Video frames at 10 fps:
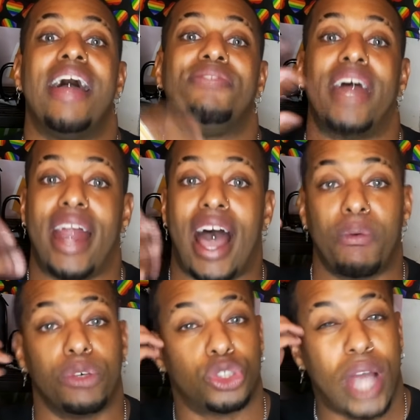and then I
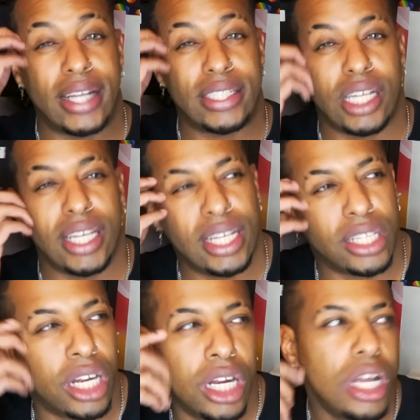will try to
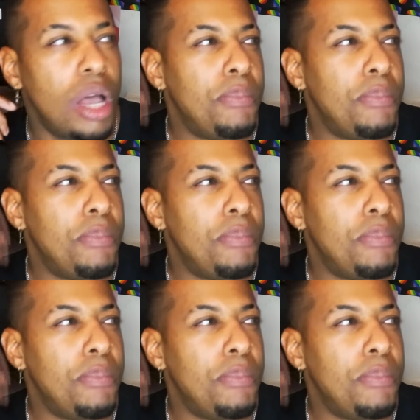either,